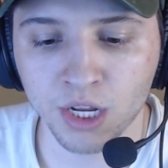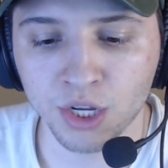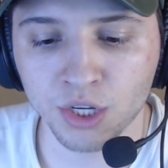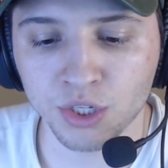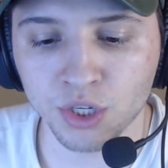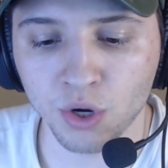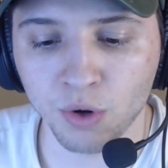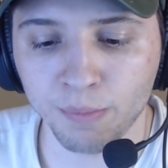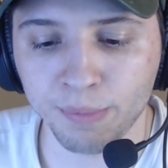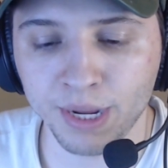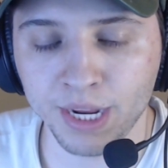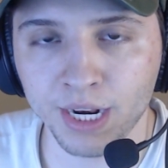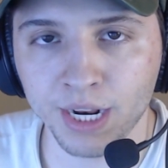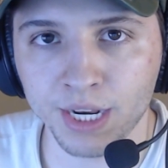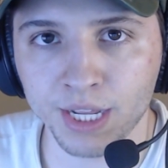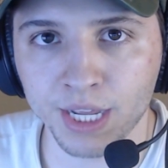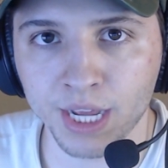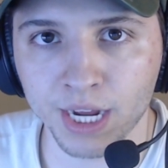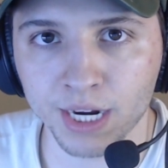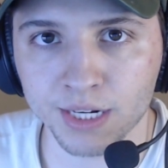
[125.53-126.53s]
So
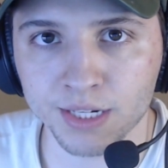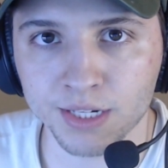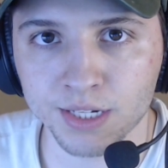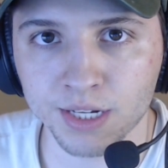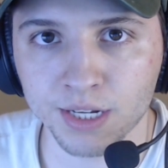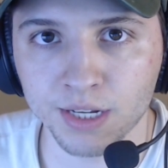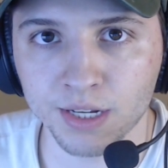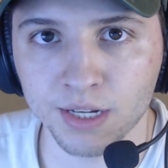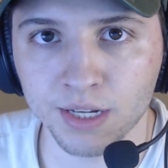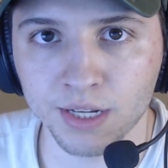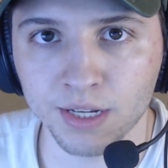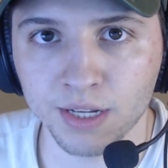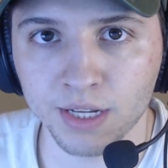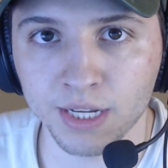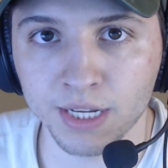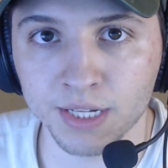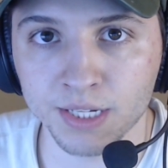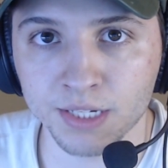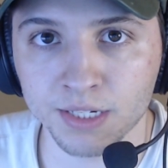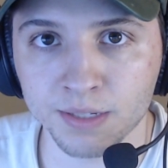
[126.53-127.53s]
P90X
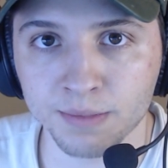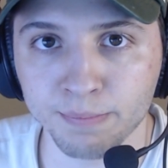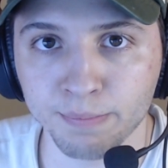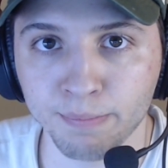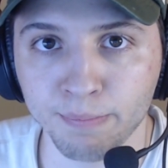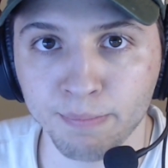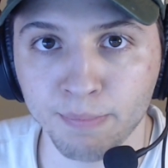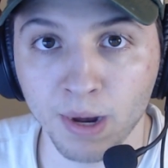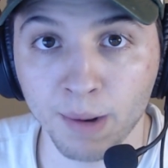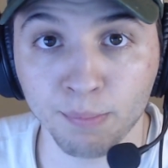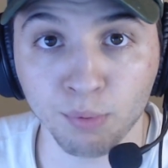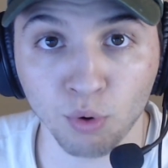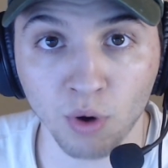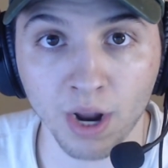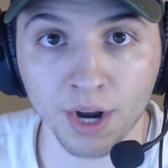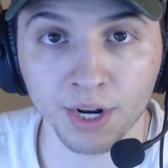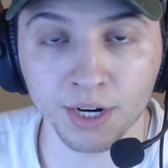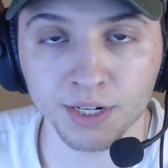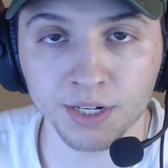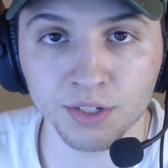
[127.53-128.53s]
is a
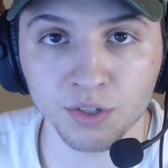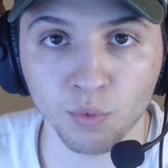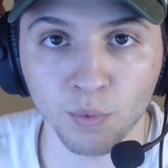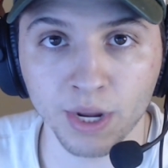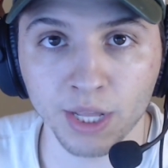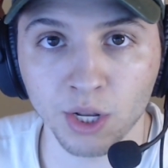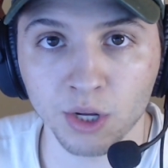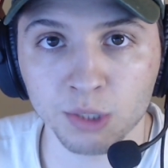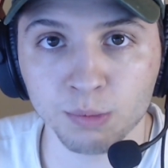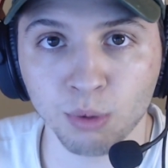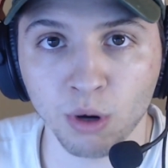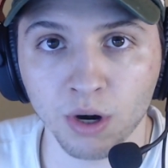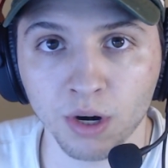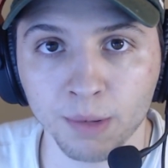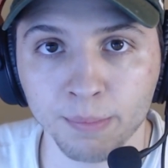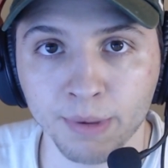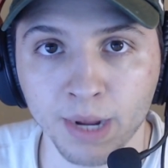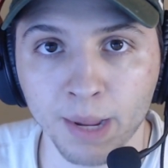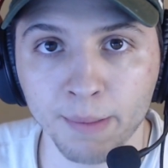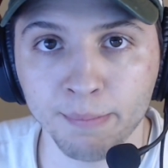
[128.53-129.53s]
product, it's a weight loss
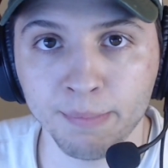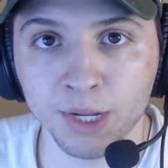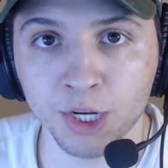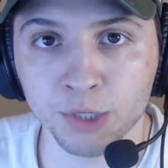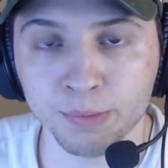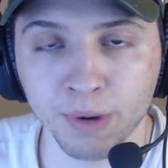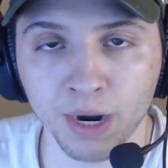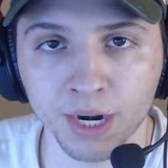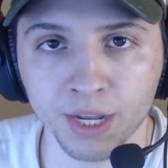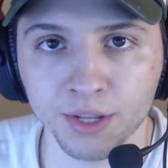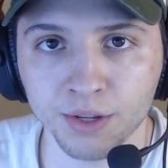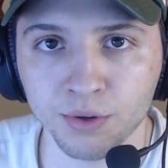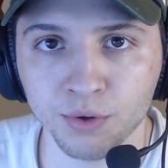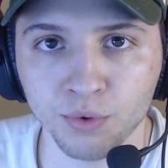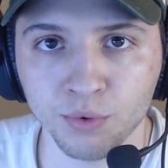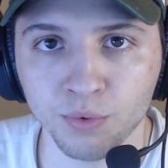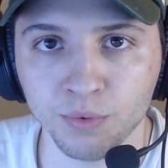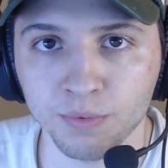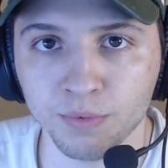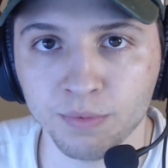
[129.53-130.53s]
product by Beachbody,
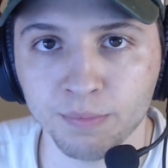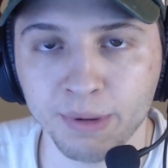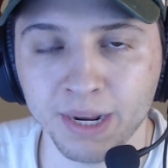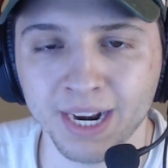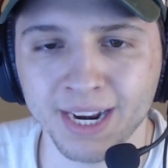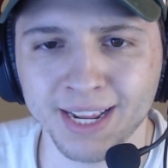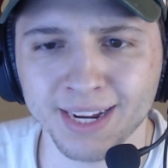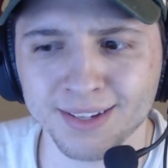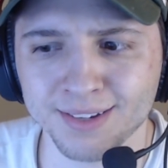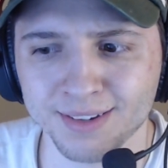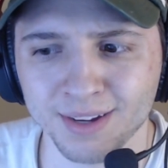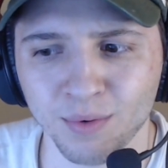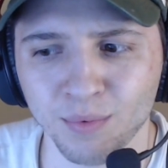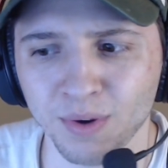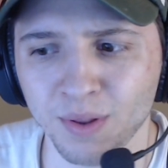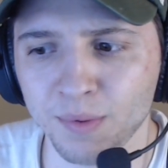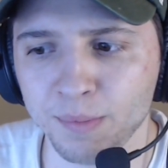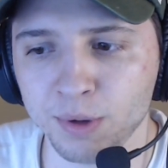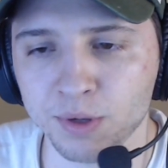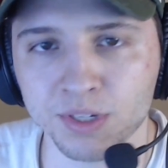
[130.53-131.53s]
who P90X is like
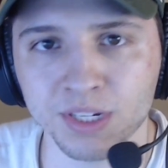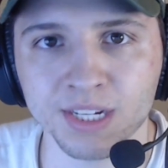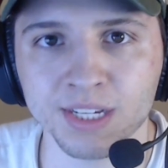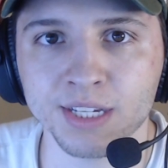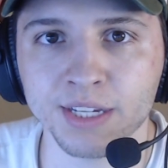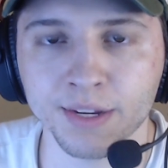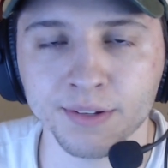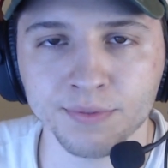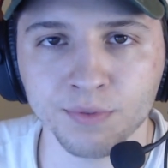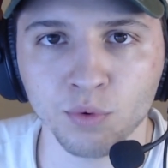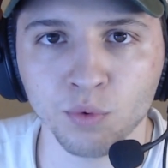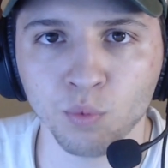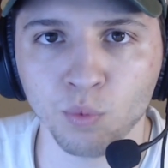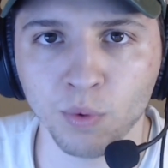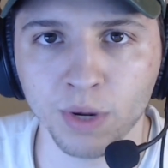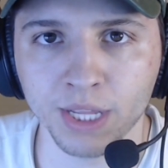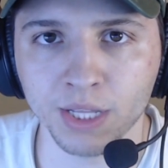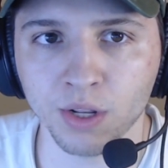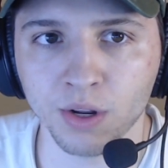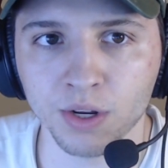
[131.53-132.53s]
one of the most successful
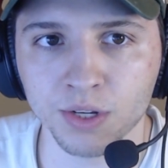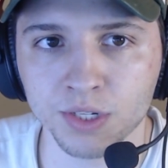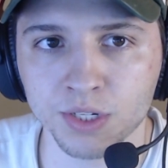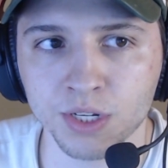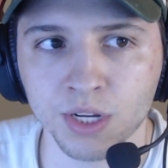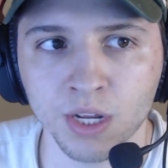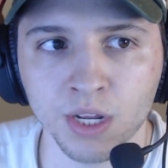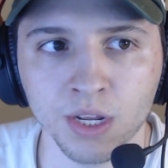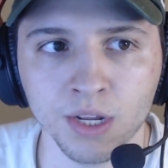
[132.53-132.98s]
weight loss